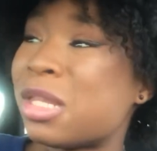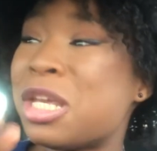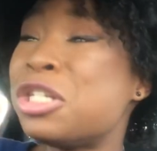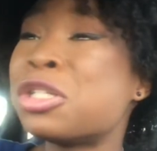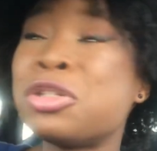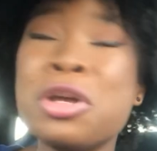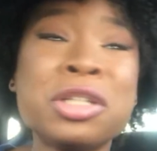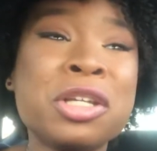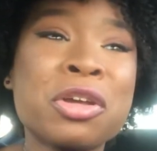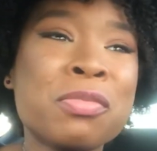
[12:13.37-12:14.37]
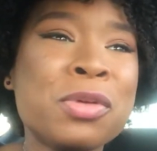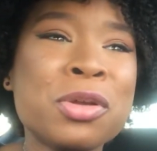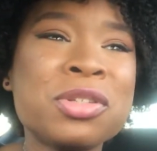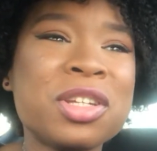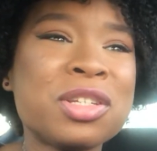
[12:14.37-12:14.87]
You just looked in your
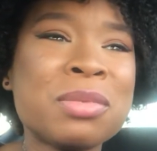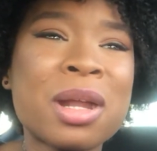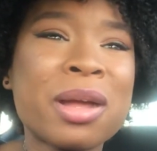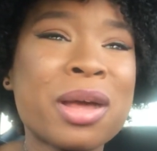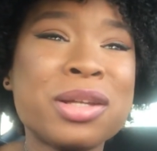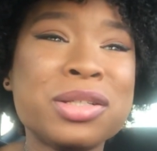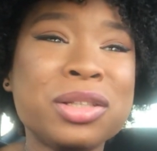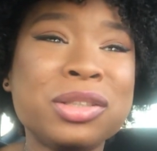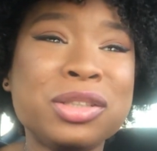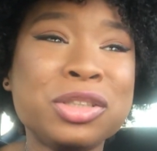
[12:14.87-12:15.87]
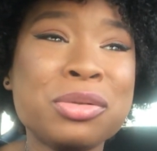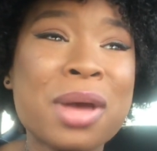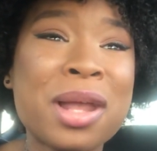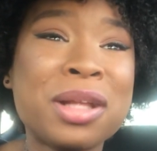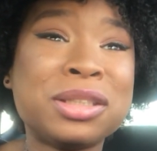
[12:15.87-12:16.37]
computer system that I got a 62,
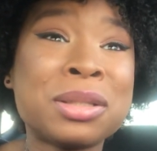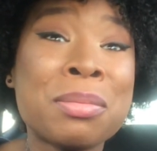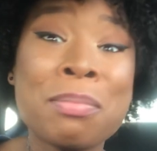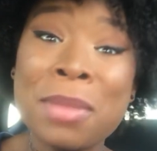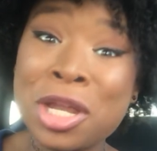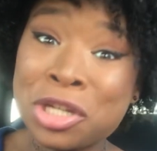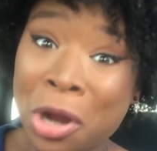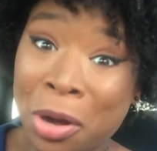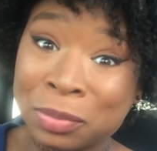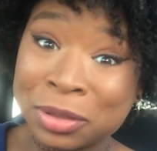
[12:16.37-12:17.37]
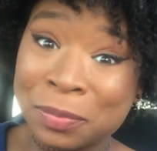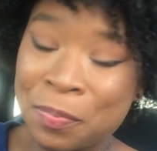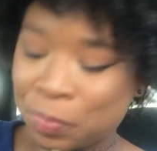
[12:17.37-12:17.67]
and it's midterms.